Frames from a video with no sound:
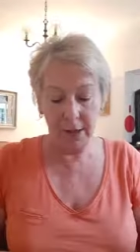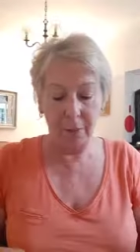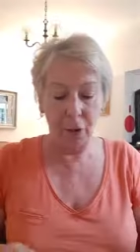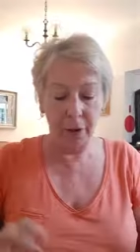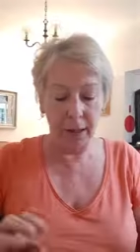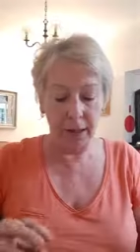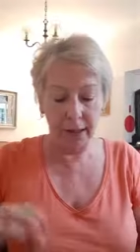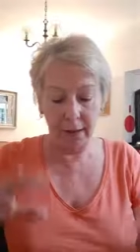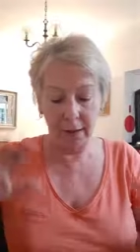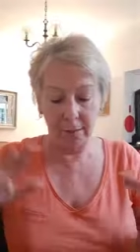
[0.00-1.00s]
I'm not going
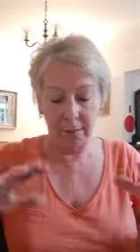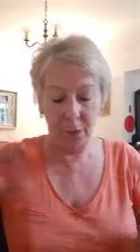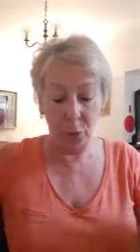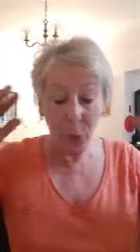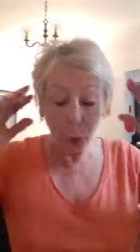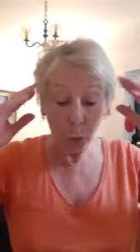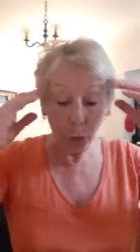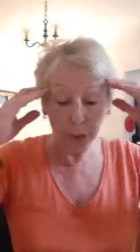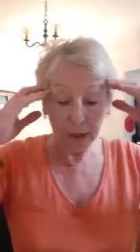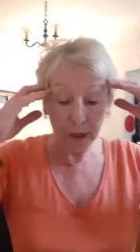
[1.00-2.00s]
into the
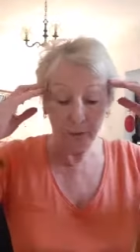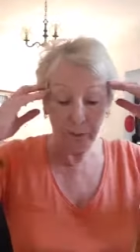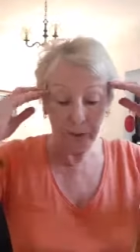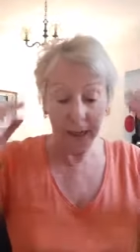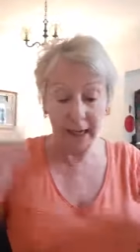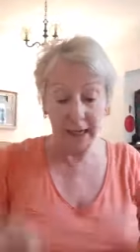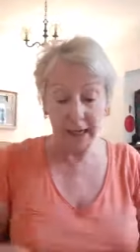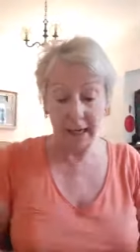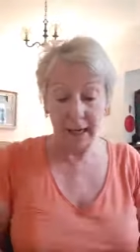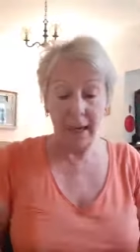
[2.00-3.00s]
woo-woo stuff with the head,